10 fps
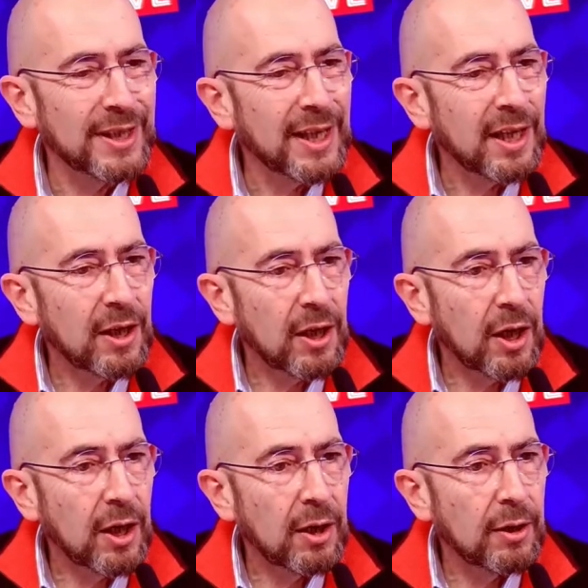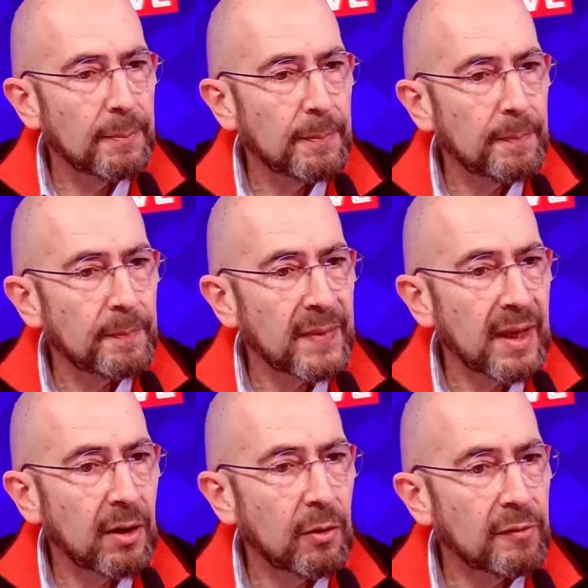
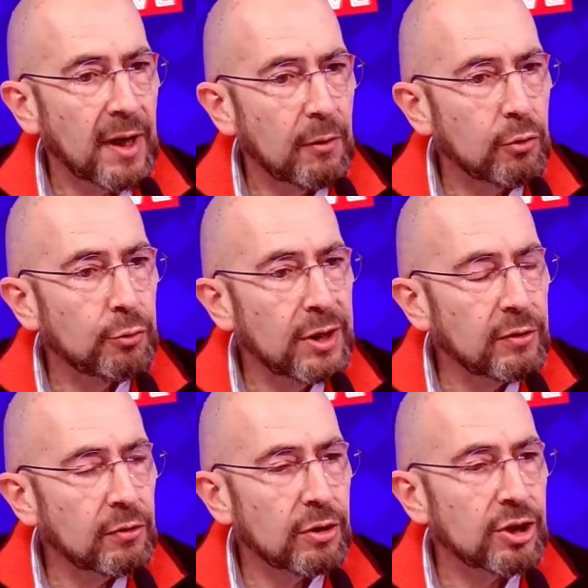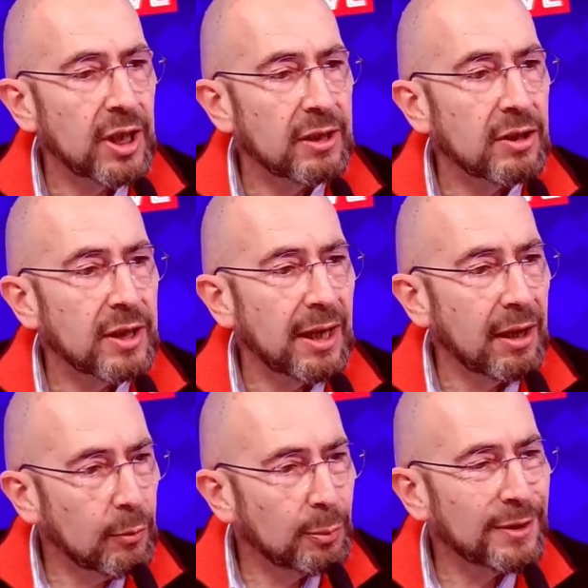of how research can
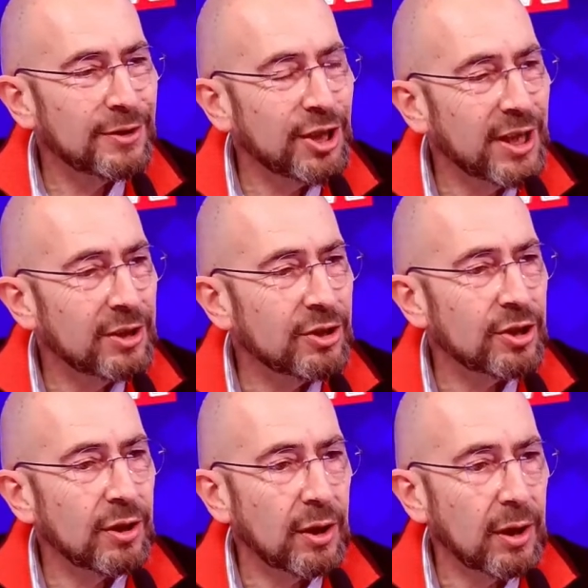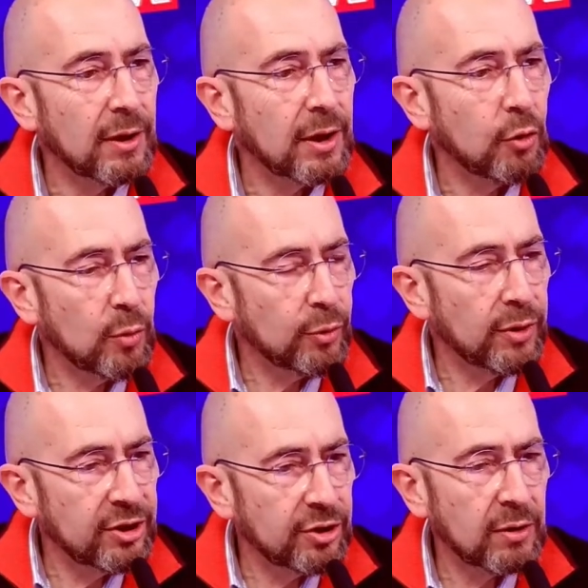help change
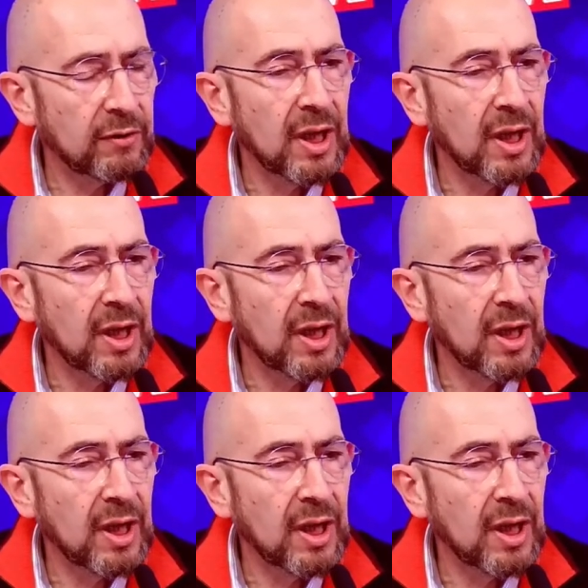corporations.